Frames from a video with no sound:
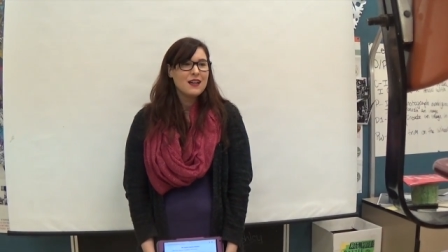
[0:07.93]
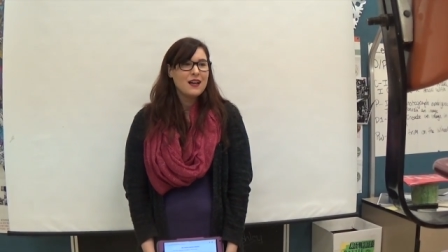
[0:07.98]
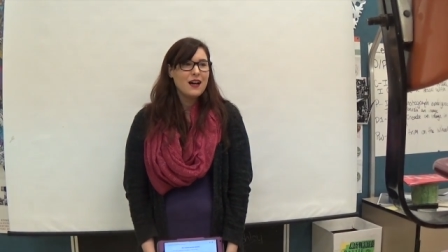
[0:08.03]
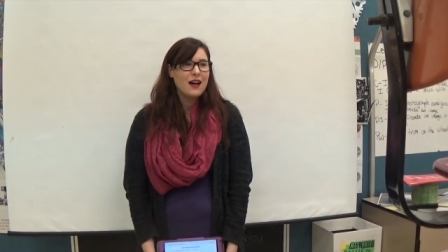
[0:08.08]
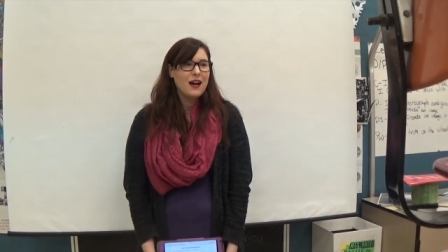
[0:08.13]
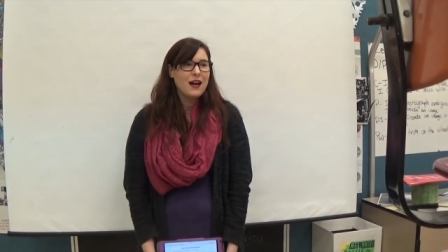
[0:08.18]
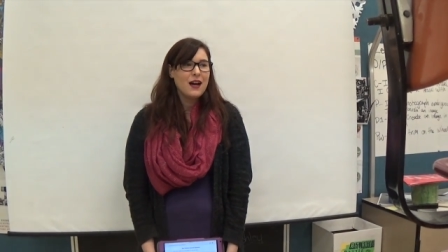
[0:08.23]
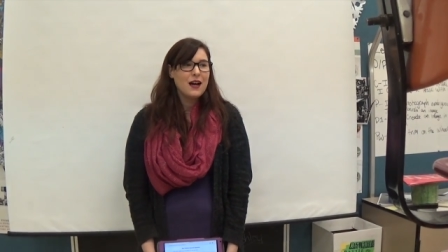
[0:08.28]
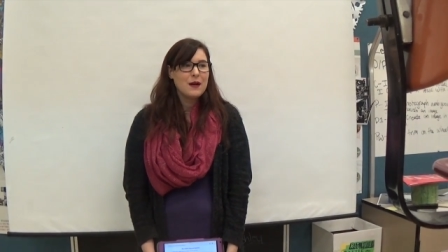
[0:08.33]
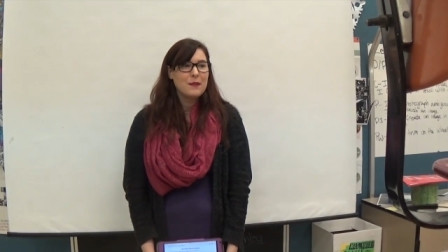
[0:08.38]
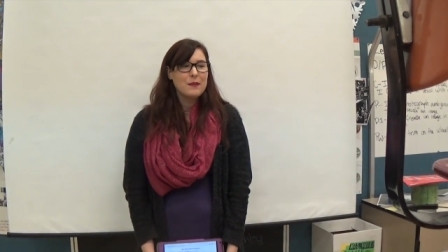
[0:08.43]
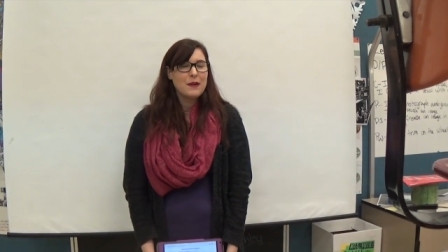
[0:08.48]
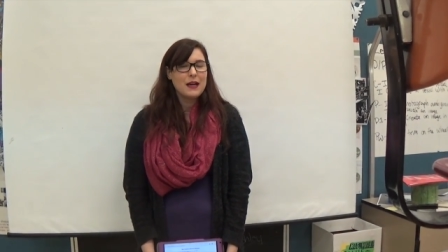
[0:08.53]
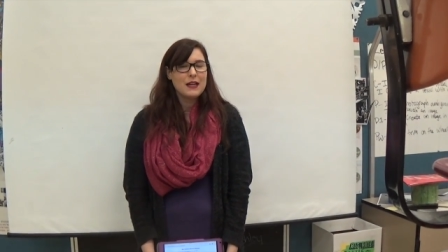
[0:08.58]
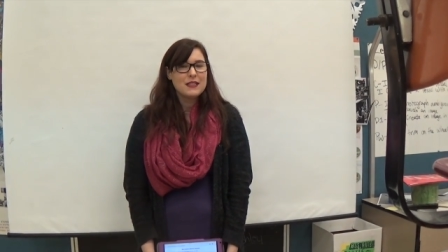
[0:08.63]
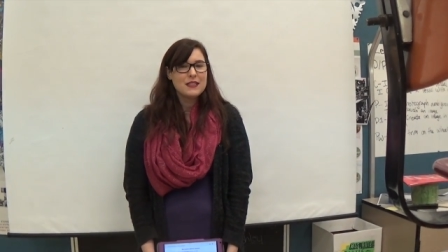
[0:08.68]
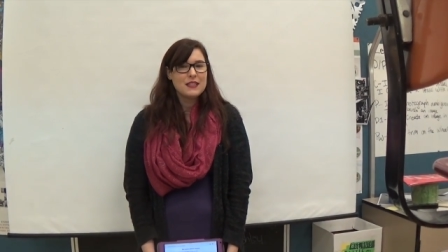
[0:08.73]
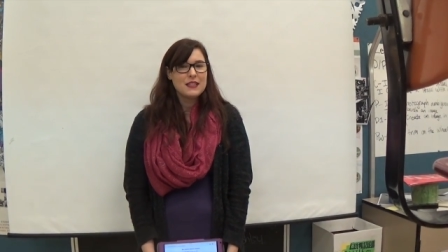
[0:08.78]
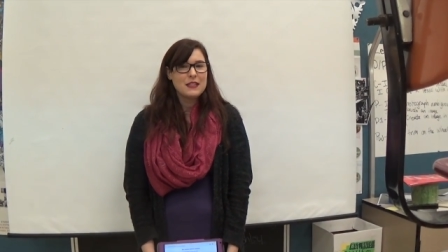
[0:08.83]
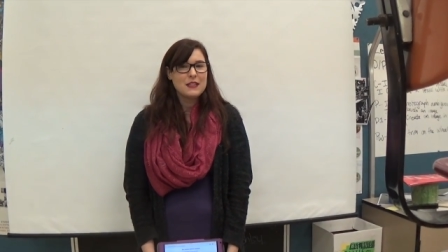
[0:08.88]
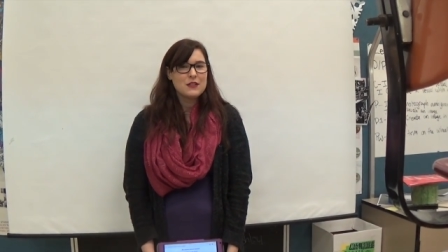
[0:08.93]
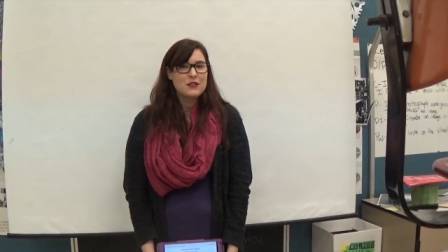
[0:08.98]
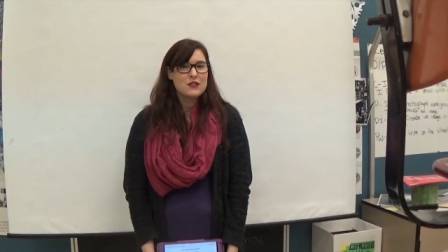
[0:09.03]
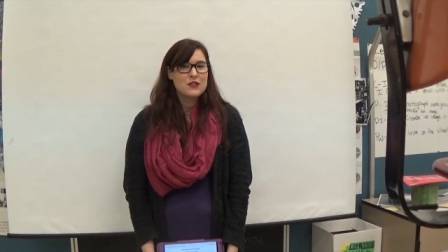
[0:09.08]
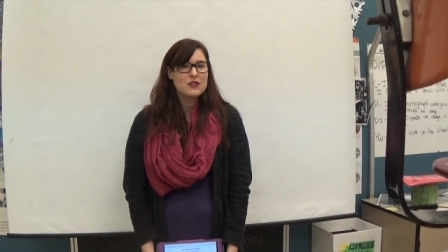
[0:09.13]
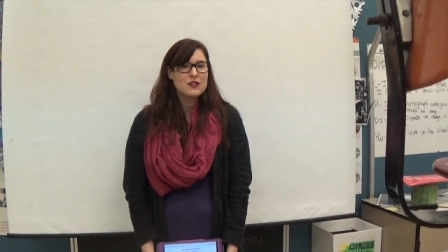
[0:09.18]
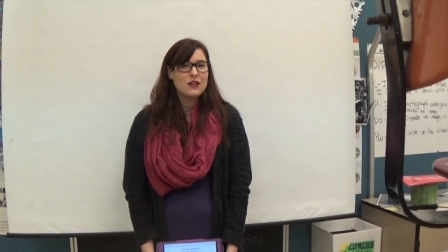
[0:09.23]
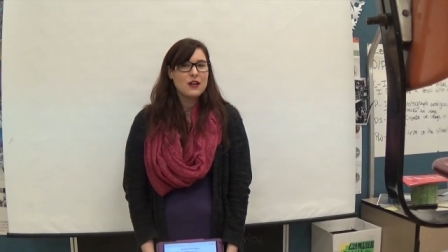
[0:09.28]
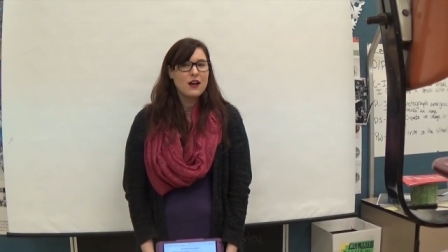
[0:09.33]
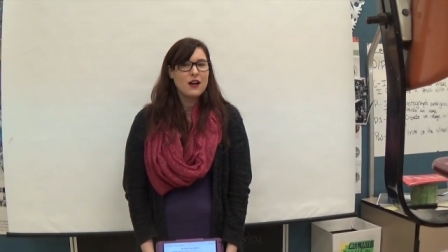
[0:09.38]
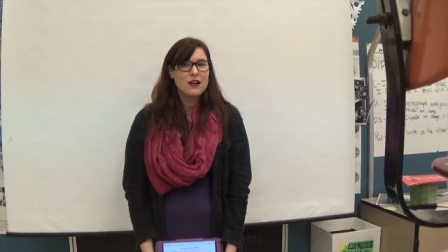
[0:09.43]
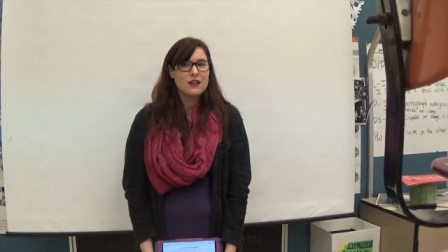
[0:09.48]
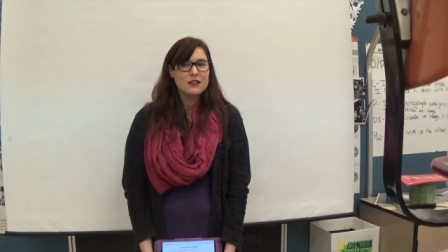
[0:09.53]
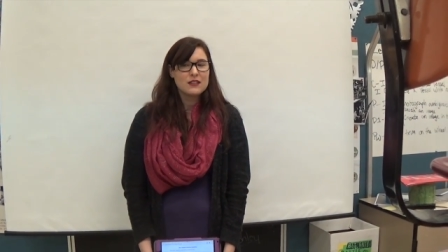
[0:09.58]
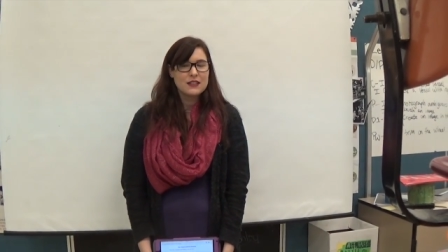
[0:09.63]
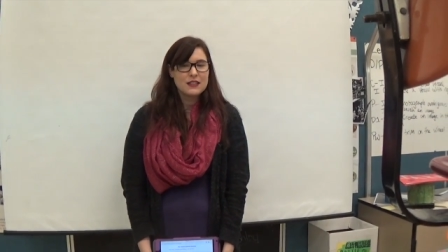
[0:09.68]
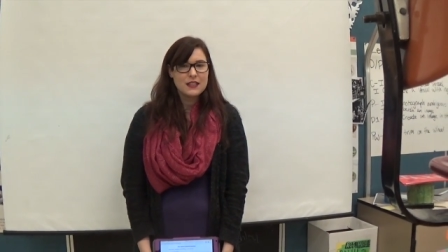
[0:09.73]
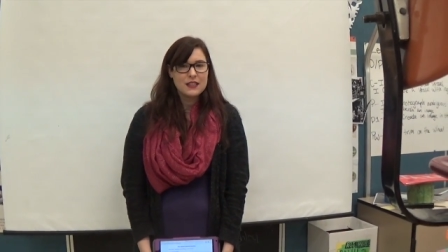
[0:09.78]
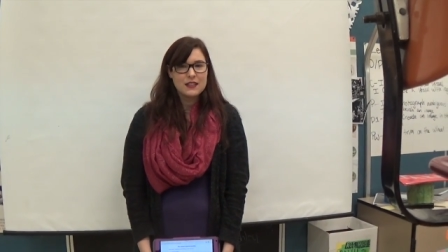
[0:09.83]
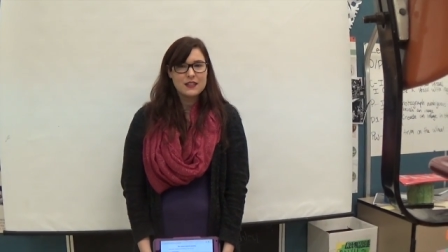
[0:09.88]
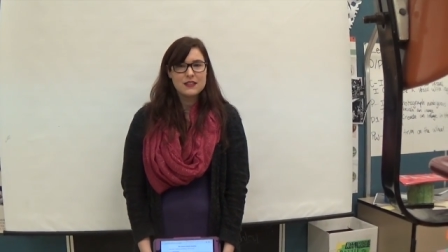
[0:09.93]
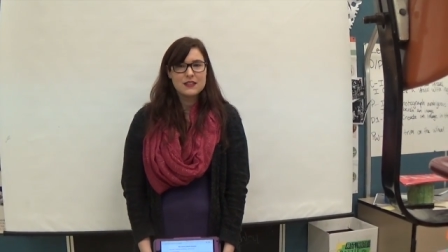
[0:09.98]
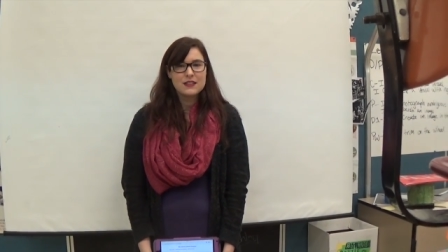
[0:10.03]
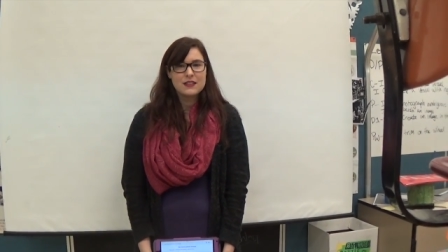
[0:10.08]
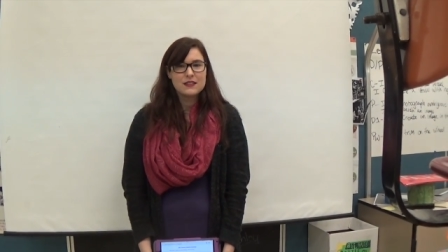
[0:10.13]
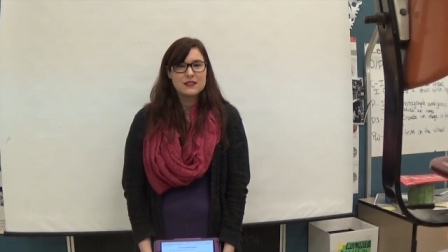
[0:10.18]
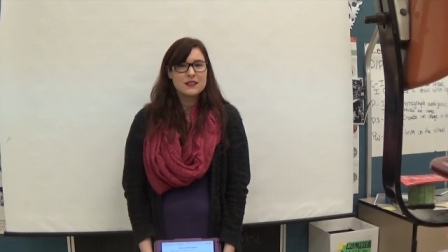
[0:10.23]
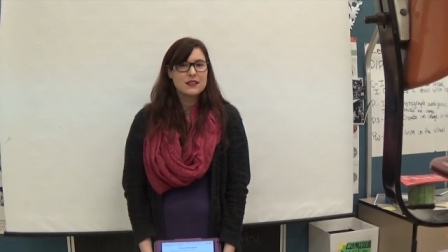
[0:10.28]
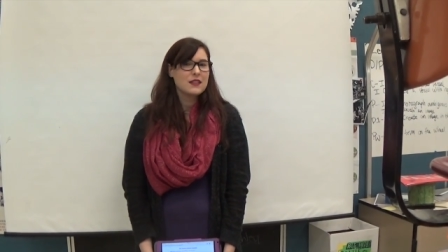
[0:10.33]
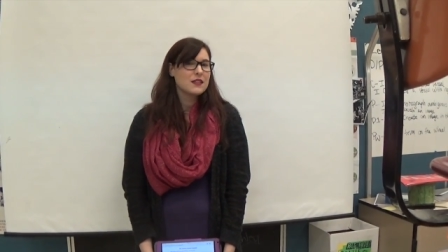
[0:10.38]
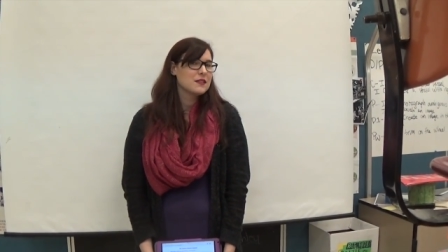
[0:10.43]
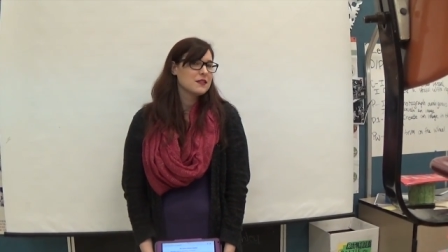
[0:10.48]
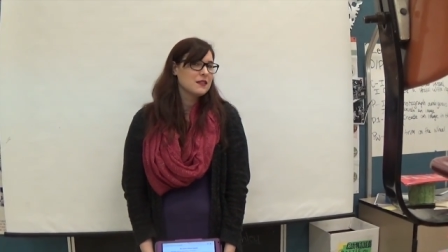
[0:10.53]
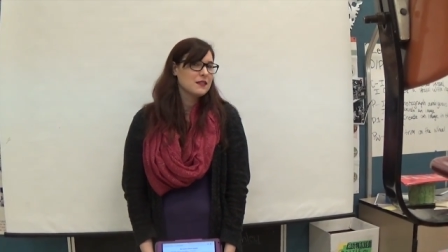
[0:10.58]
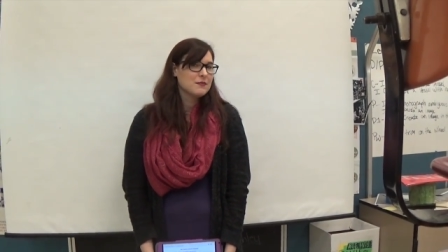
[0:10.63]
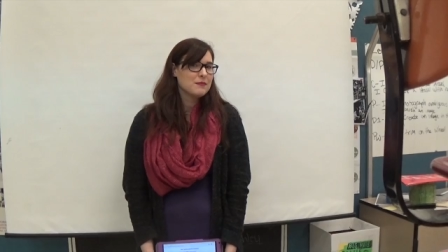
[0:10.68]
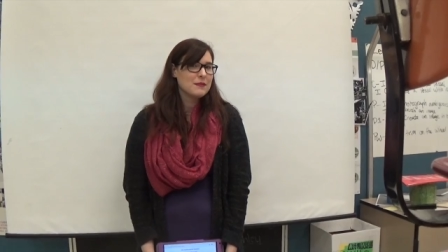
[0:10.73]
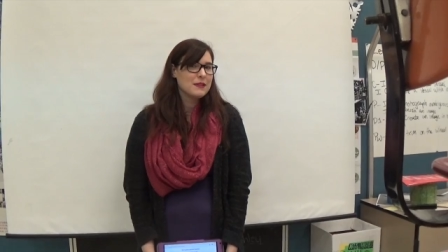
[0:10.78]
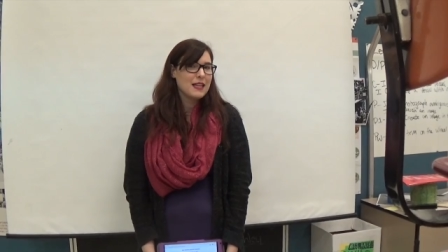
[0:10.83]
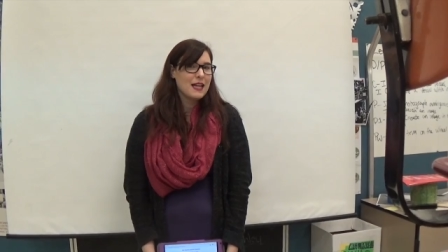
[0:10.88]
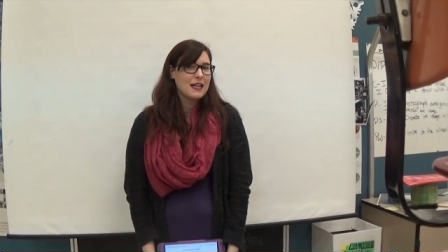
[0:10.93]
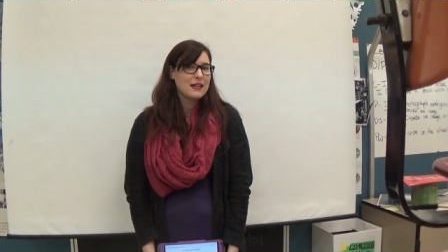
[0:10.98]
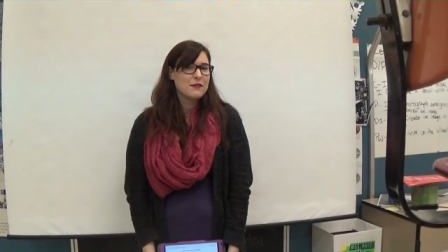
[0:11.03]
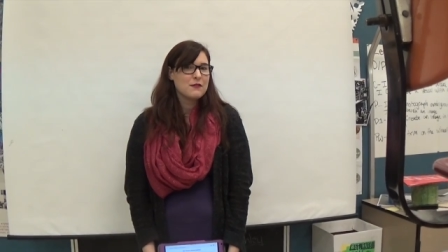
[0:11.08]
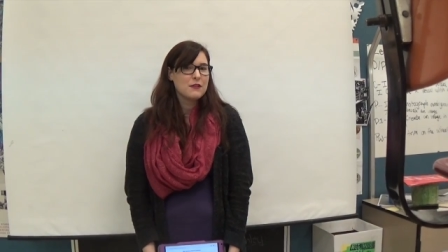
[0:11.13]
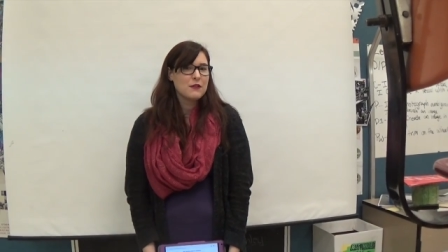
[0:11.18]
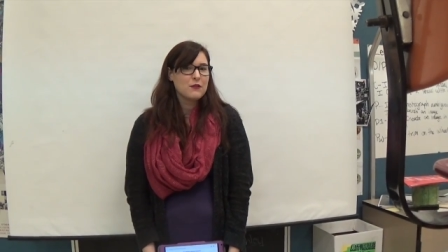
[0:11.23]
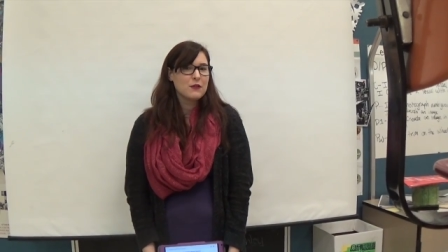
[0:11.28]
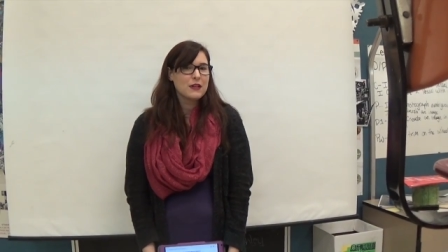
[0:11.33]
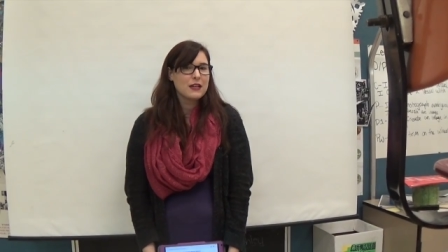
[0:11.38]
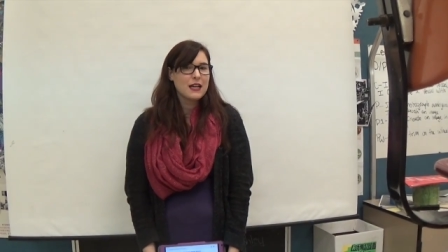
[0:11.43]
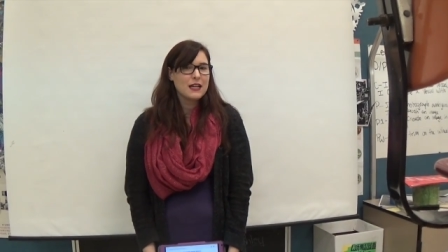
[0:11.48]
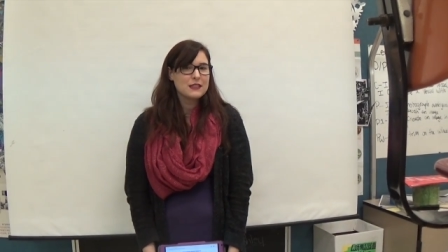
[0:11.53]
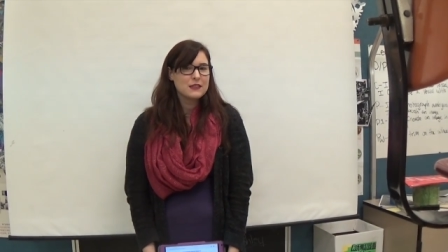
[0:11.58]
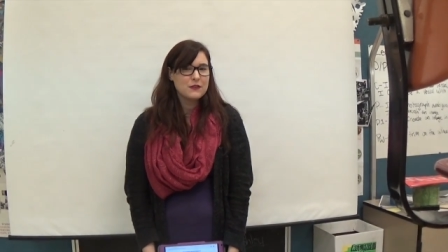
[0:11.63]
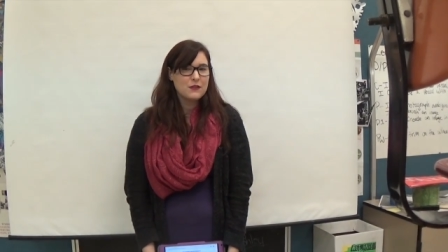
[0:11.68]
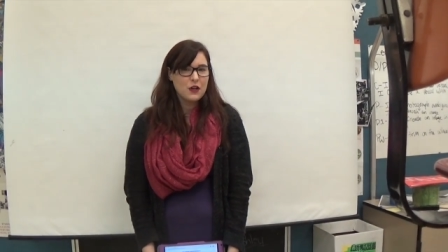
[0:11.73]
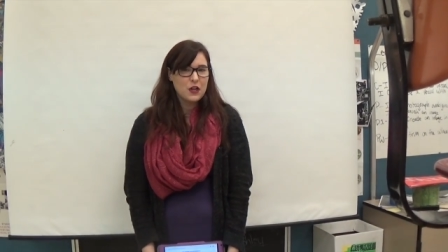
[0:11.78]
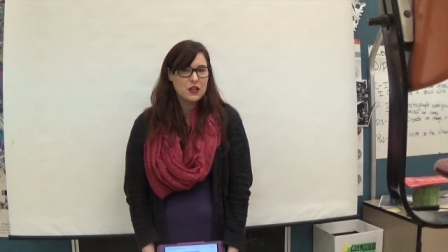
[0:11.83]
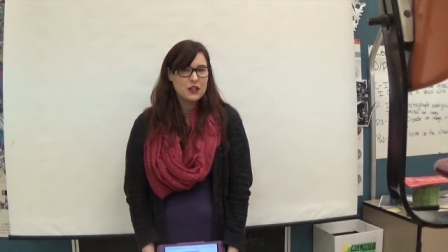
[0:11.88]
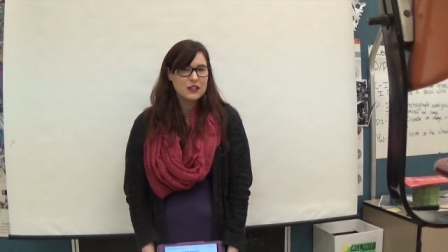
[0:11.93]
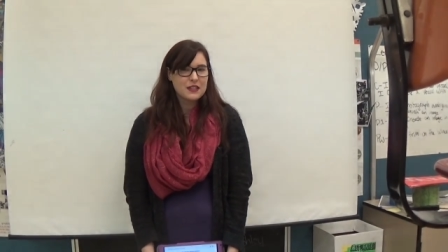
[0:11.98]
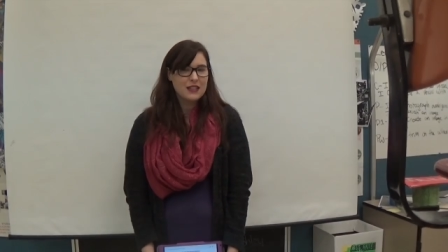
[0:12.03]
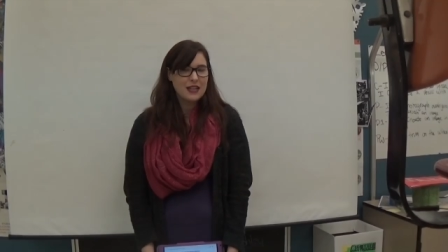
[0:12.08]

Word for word: Um, I teach art here and a lot of different kind of art